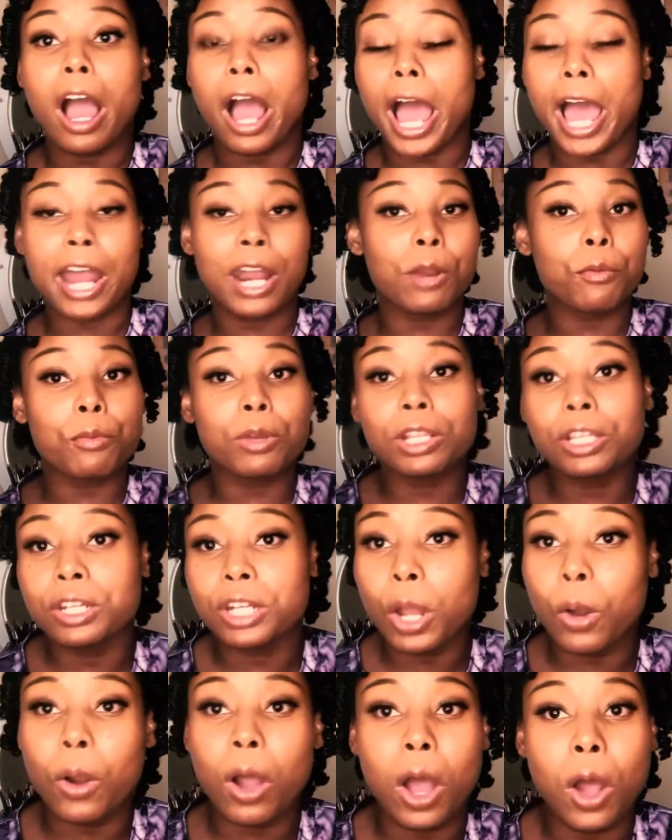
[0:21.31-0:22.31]
I don't really
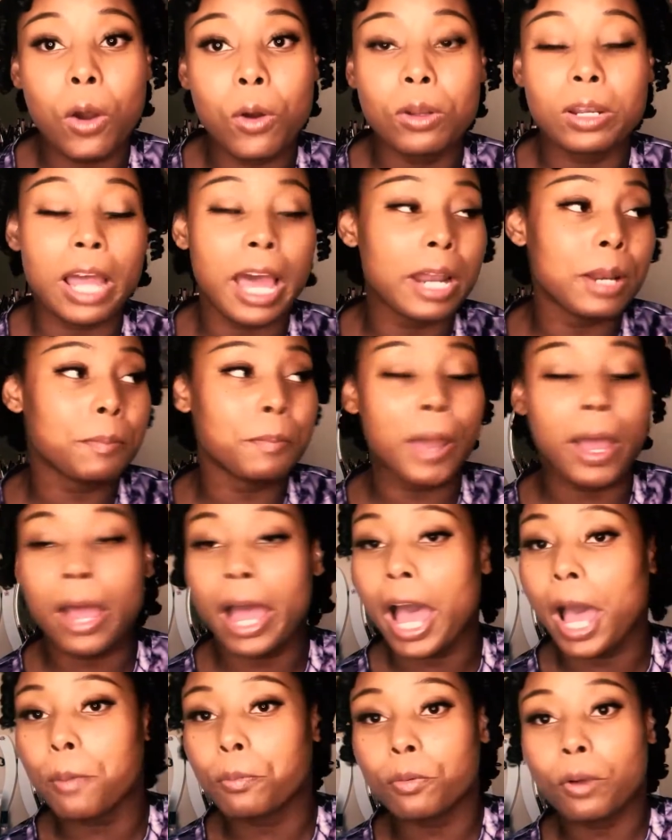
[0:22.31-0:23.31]
know a whole lot about
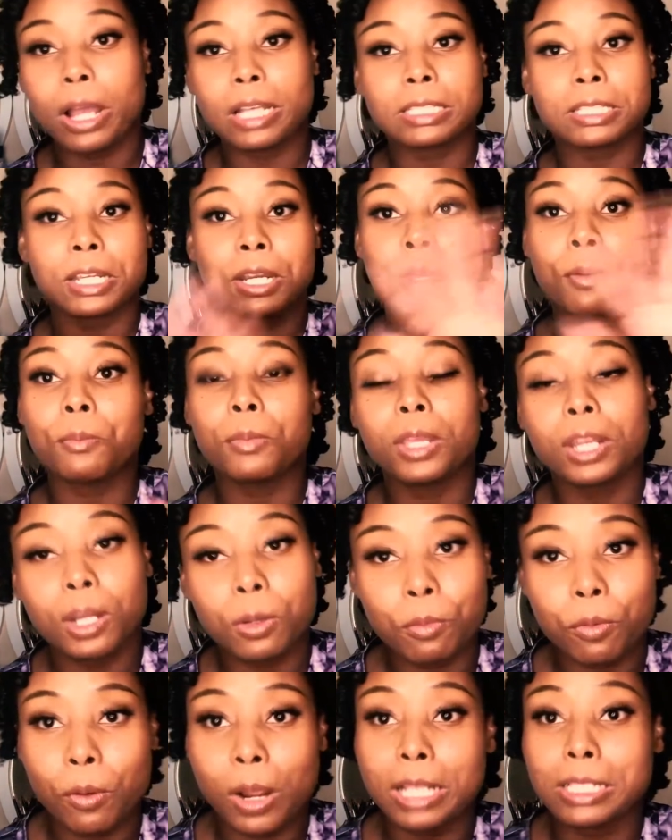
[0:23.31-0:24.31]
high porosity and
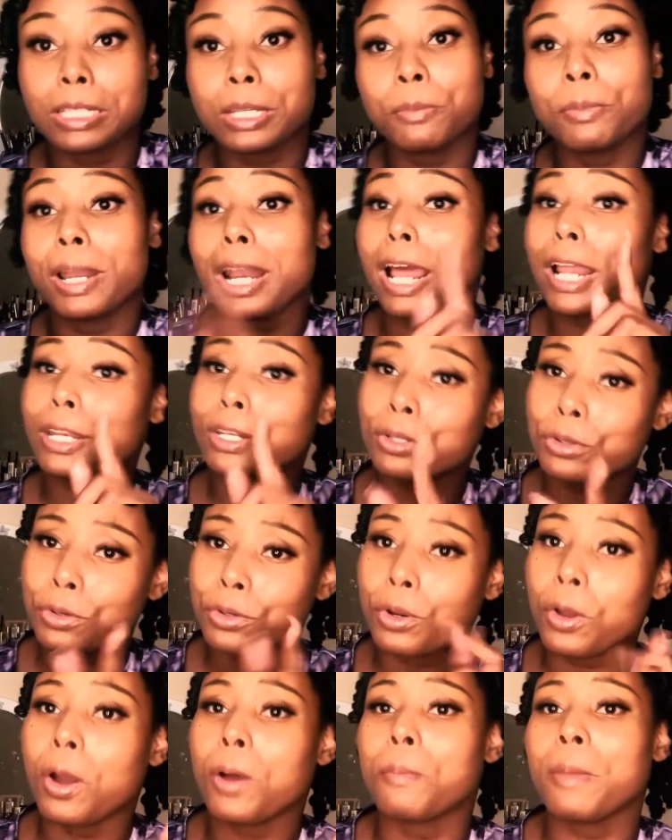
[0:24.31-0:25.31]
medium porosity, but I do
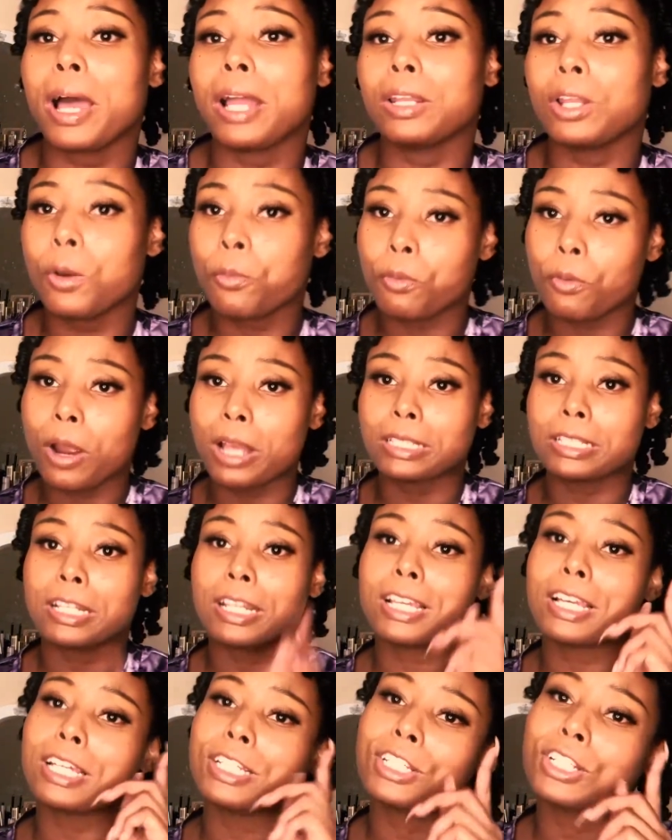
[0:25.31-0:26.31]
know about low
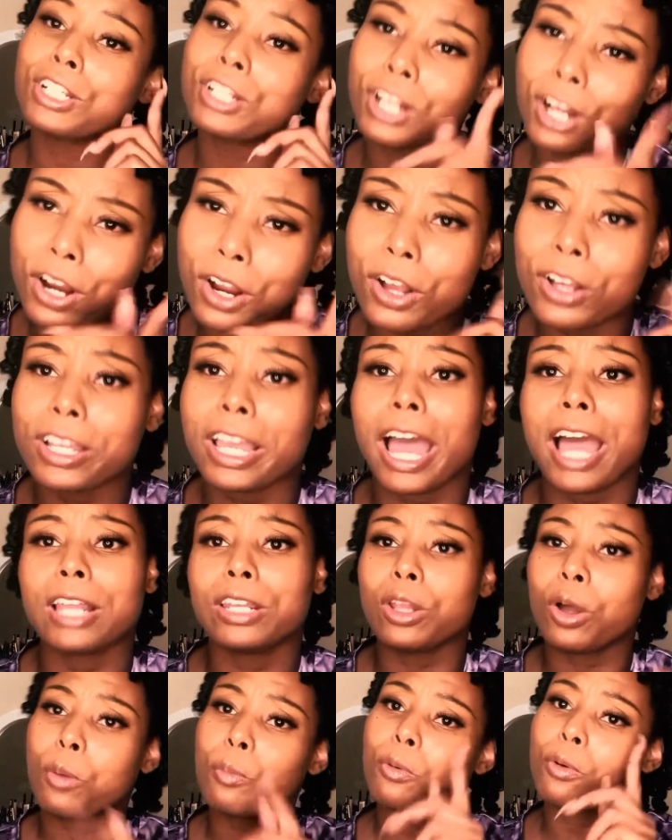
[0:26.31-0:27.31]
porosity because your girl
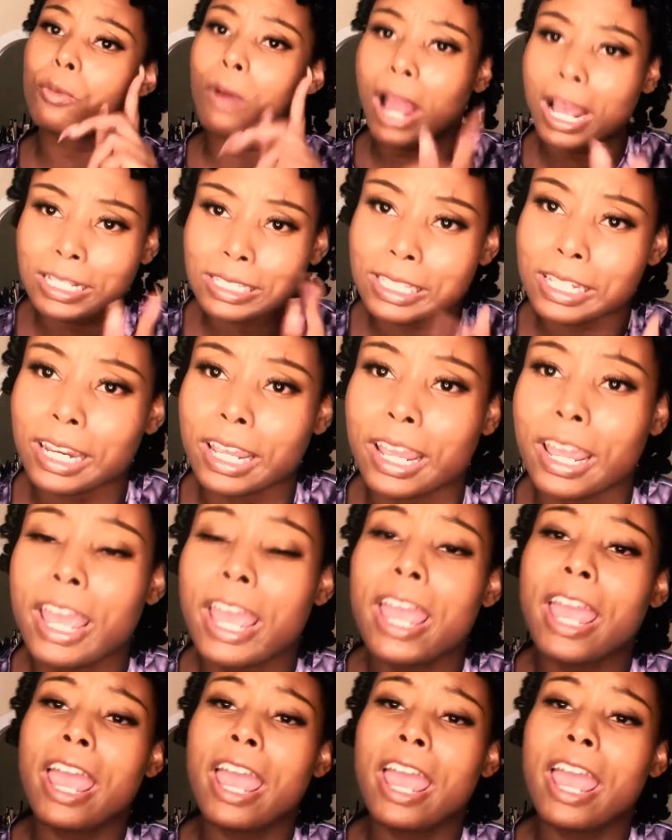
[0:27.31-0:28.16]
got low porosity.